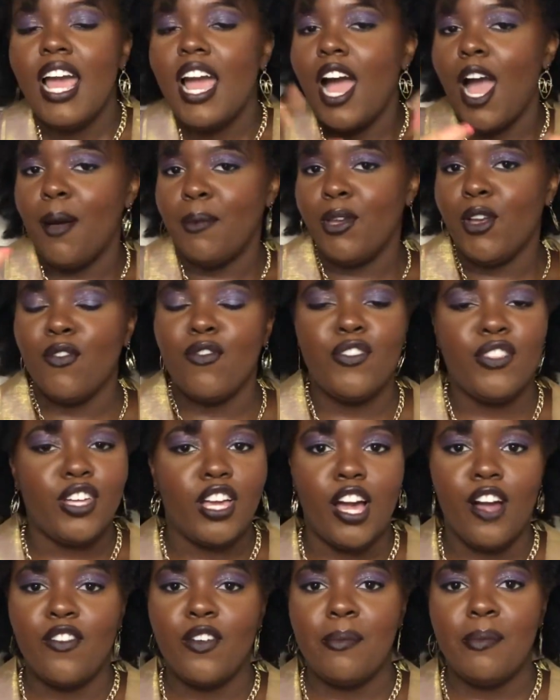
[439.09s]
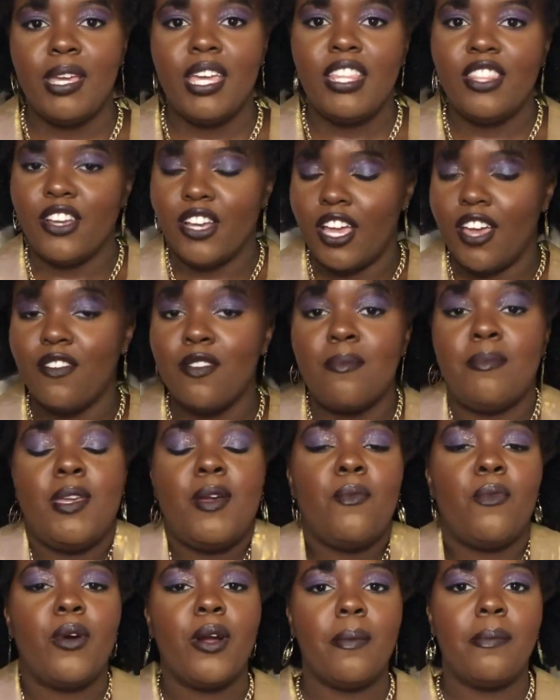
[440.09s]
I'm here for the government. They're giving me
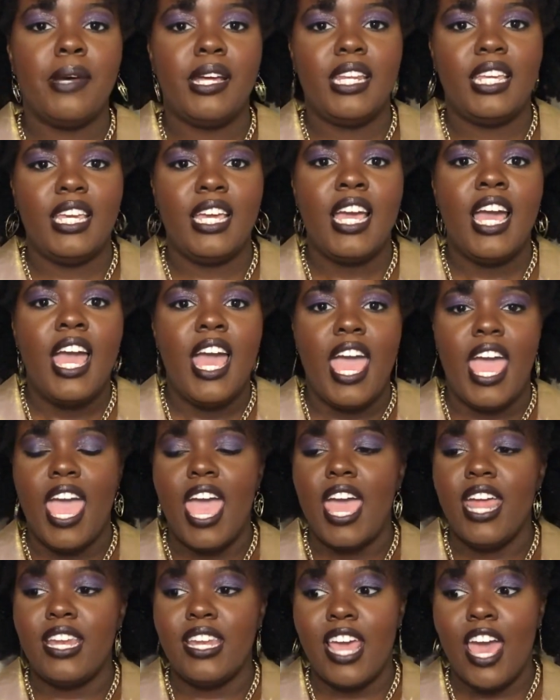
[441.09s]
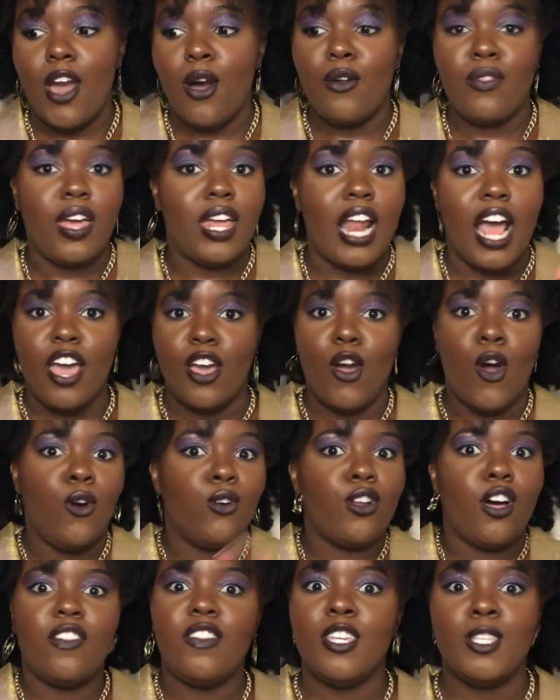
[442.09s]
more money. And now that I own
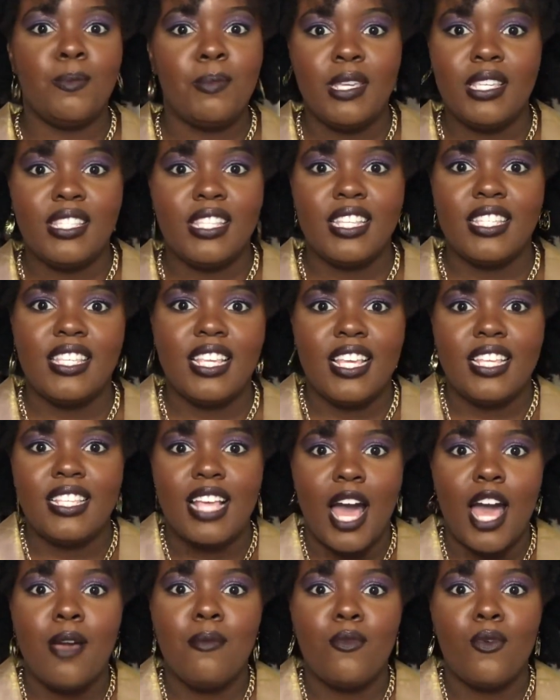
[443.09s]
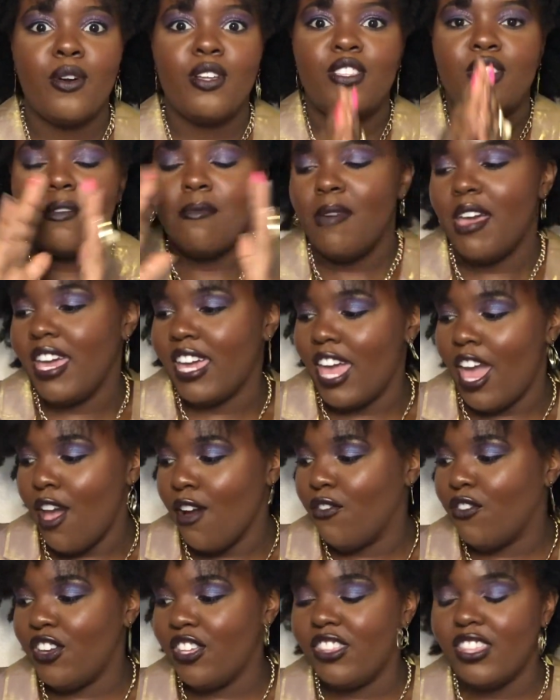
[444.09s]
all these businesses, I'm going to make
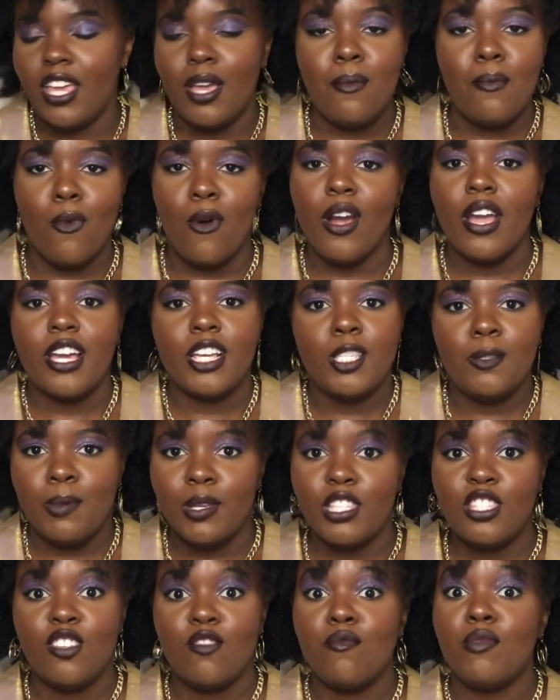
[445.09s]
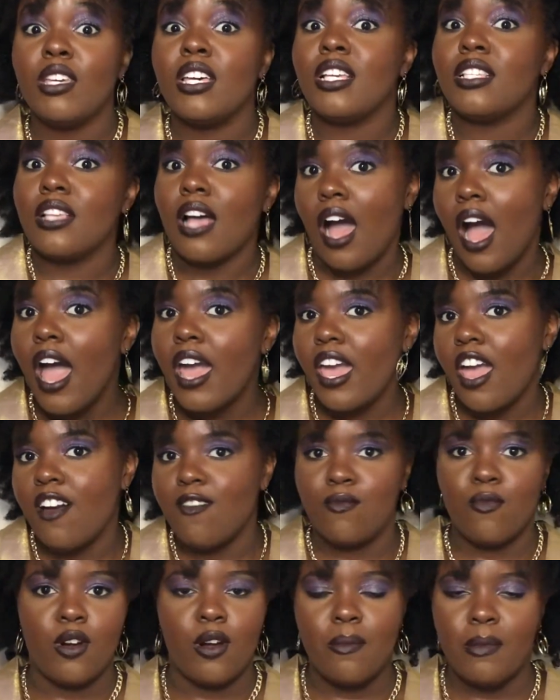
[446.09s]
everything more expensive because I
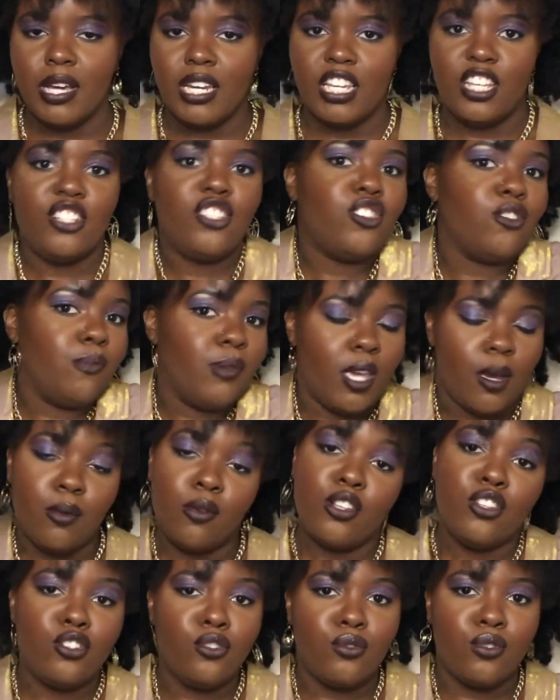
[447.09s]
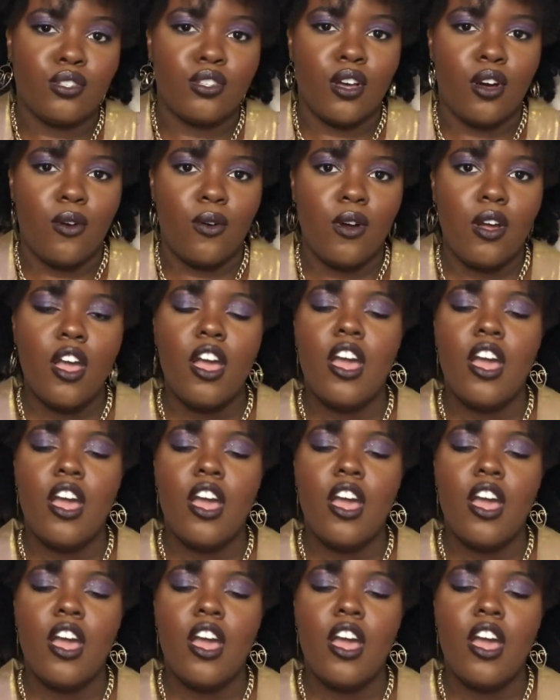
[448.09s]
have more money to be able to do so.